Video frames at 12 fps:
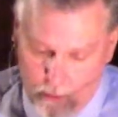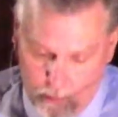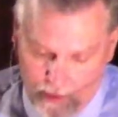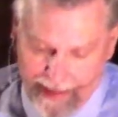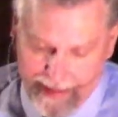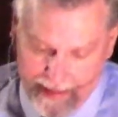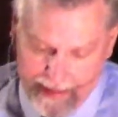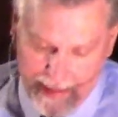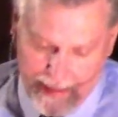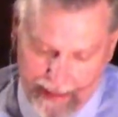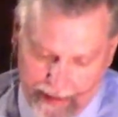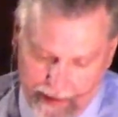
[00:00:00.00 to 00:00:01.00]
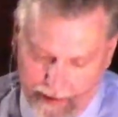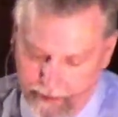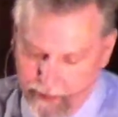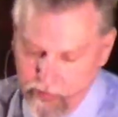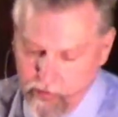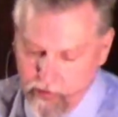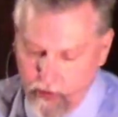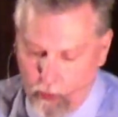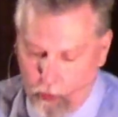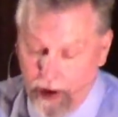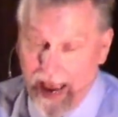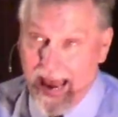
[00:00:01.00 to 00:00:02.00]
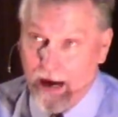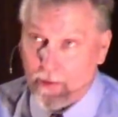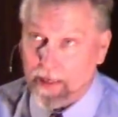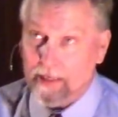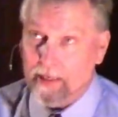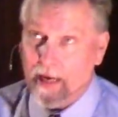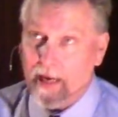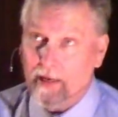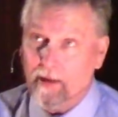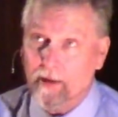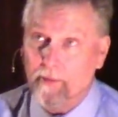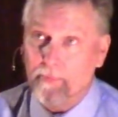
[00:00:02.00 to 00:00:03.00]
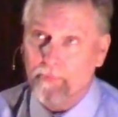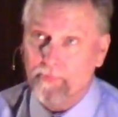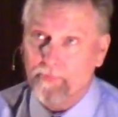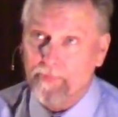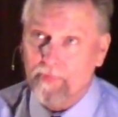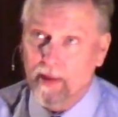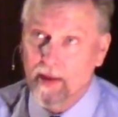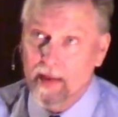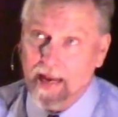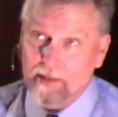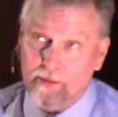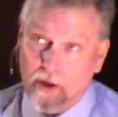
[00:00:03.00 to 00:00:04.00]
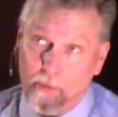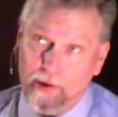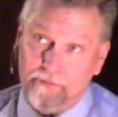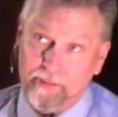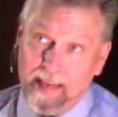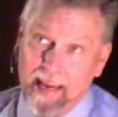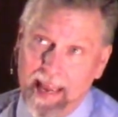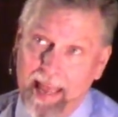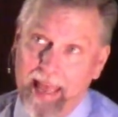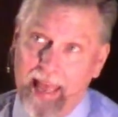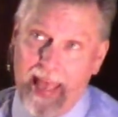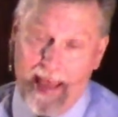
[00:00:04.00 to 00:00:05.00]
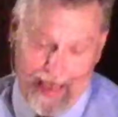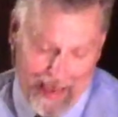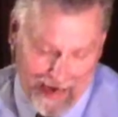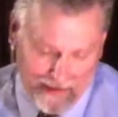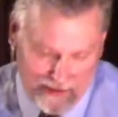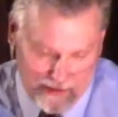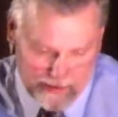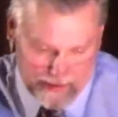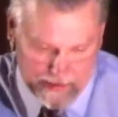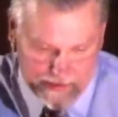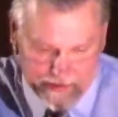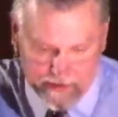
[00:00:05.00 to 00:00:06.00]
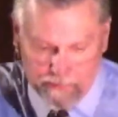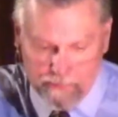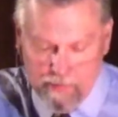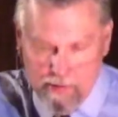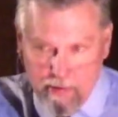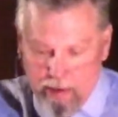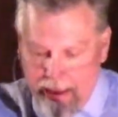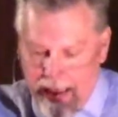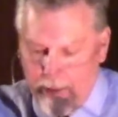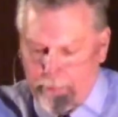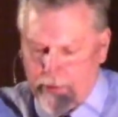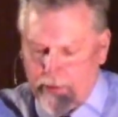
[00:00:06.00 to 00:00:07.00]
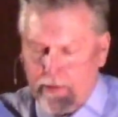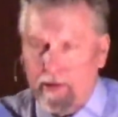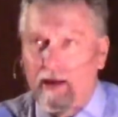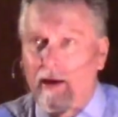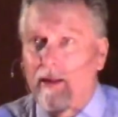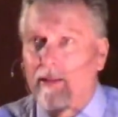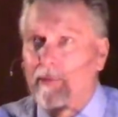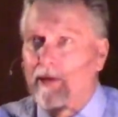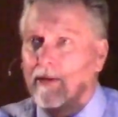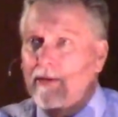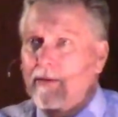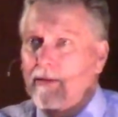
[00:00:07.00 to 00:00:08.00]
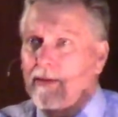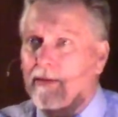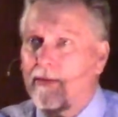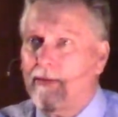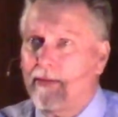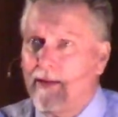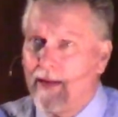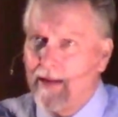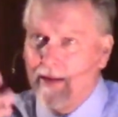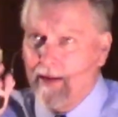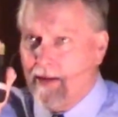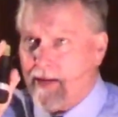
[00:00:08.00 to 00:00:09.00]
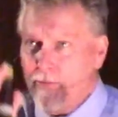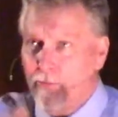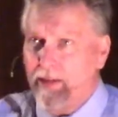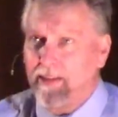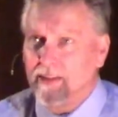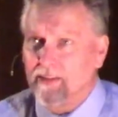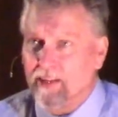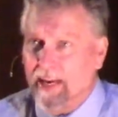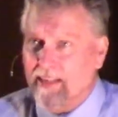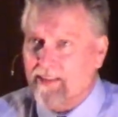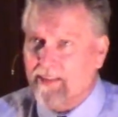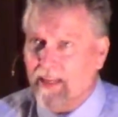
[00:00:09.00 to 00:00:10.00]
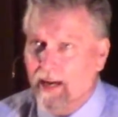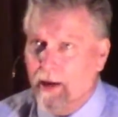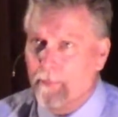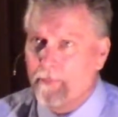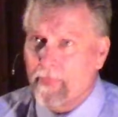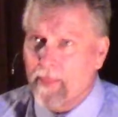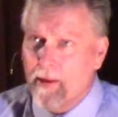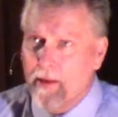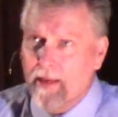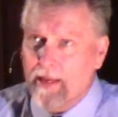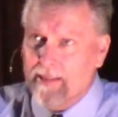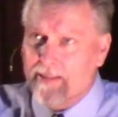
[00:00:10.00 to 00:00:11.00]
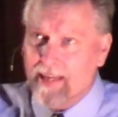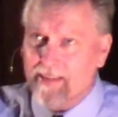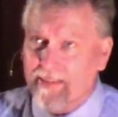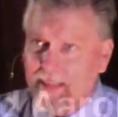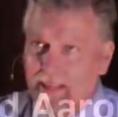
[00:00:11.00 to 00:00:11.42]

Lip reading: why he died or how he died. And so if the Exodus happened, let me read this text. It says,